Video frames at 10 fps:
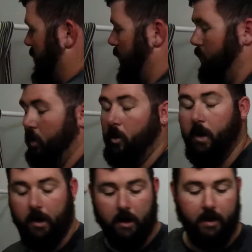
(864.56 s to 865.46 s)

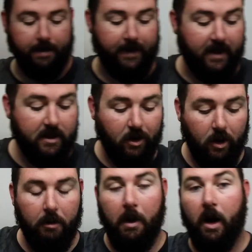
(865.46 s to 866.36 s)
So these
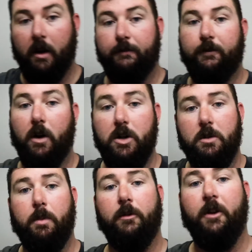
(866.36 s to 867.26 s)
are my first
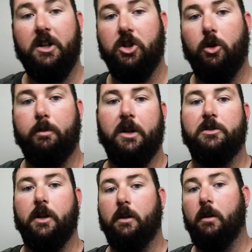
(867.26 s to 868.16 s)
professional
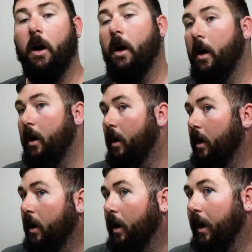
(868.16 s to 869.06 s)
piercing.
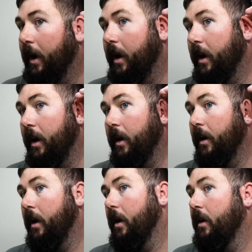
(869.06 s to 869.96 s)

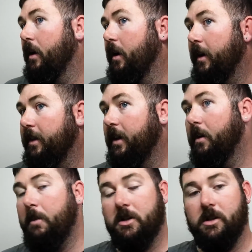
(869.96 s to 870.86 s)
And I think I
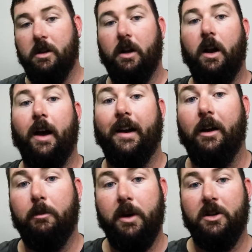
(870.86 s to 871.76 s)
mentioned it, I
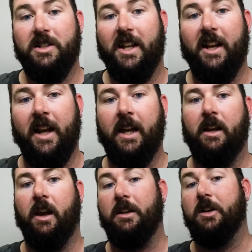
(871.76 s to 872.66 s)
got them pierced at an 8
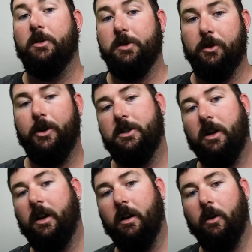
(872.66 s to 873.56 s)
gauge. I was
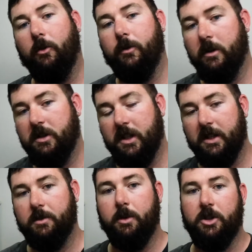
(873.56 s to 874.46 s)
originally going to go for a
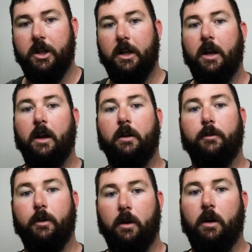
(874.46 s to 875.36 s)
6, but she didn't have